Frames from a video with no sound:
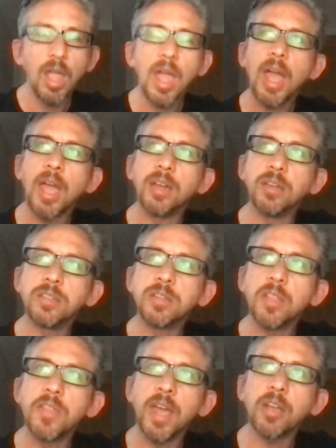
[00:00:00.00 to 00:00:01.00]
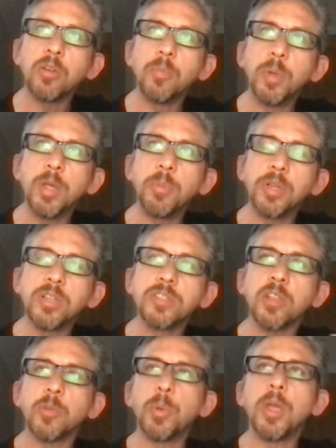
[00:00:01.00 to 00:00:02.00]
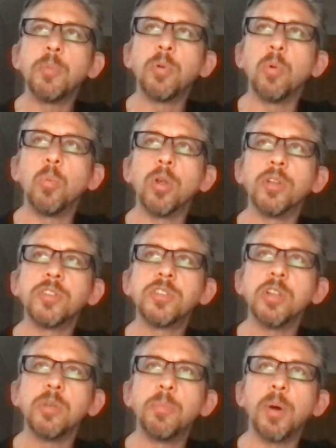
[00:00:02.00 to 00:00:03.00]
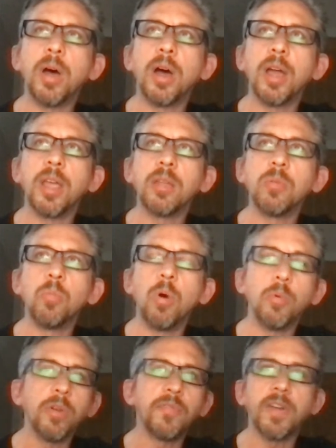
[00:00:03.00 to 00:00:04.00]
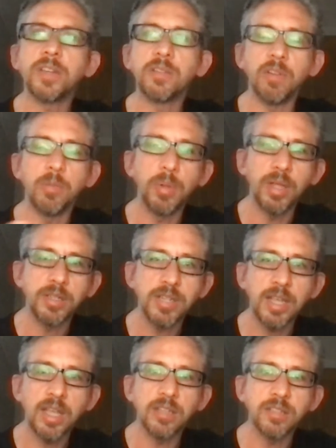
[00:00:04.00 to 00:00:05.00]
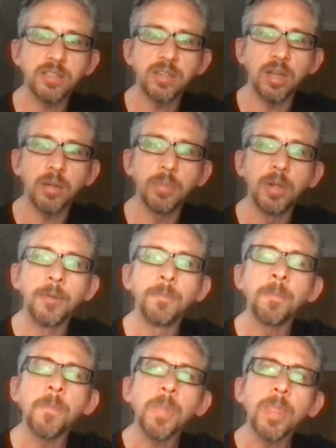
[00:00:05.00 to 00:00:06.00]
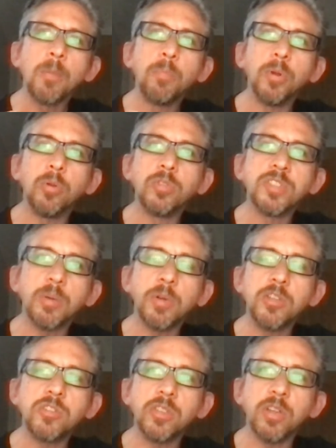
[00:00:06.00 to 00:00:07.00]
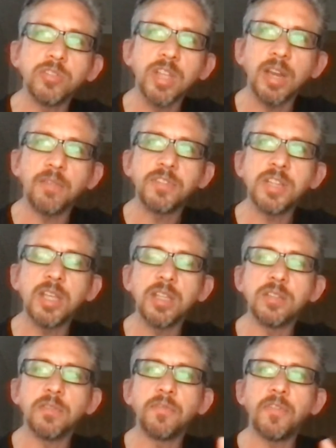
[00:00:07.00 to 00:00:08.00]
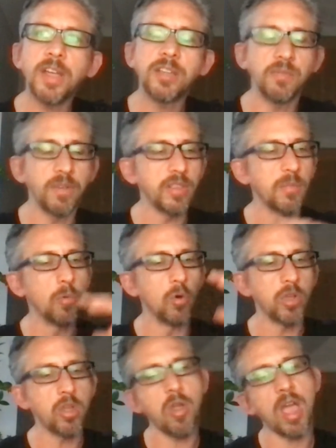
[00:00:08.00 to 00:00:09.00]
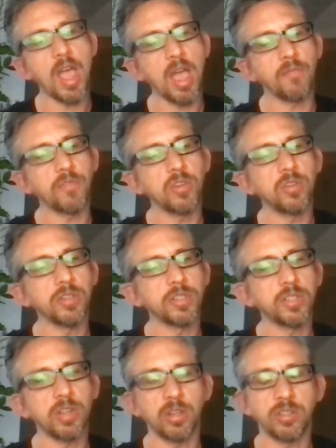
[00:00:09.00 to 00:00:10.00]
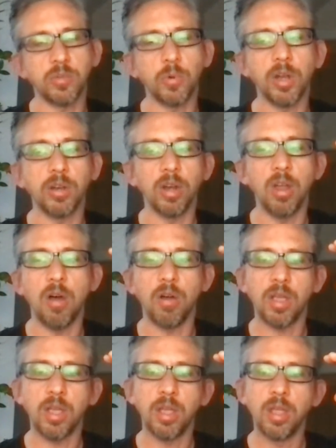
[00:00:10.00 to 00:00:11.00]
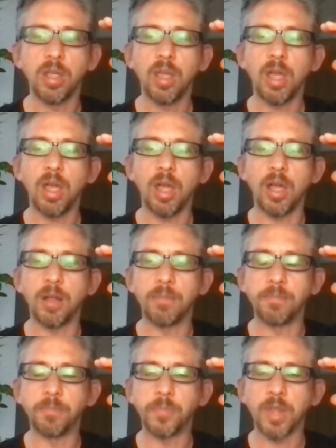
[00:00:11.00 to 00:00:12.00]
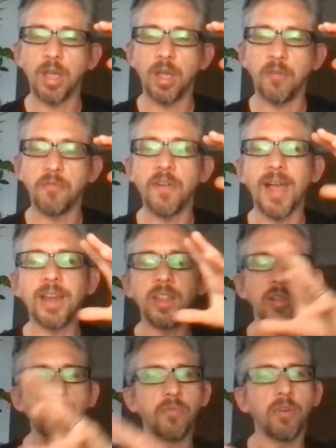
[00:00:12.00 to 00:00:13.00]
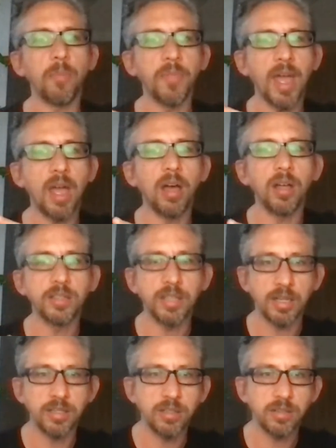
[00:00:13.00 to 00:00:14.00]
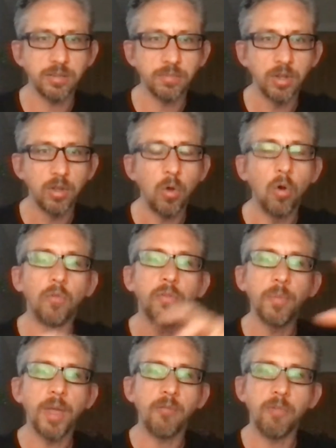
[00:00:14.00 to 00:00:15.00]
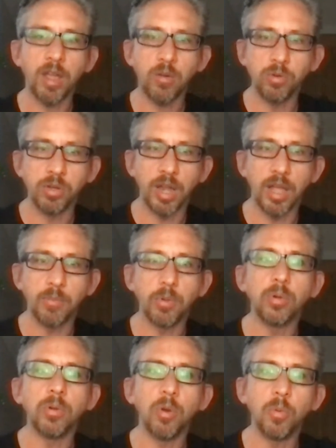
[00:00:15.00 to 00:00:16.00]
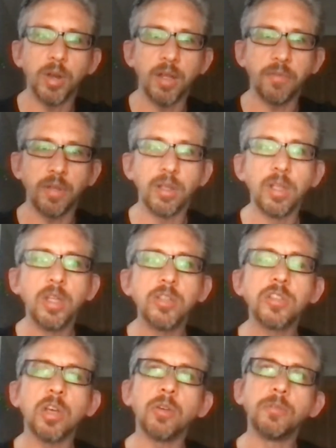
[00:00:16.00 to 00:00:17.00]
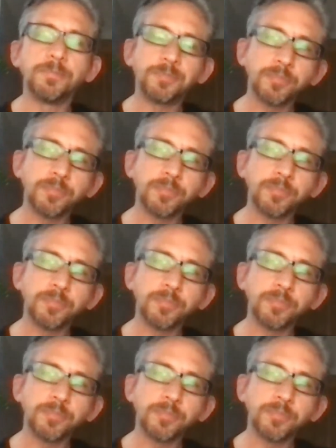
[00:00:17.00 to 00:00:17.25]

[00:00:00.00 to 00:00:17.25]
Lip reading: And that could be because other people want to buy what would effectively be a ticket stub. But also each of those NFTs, effectively, the more you have, you can start to unlock value from that artist or from that record label or whatever. So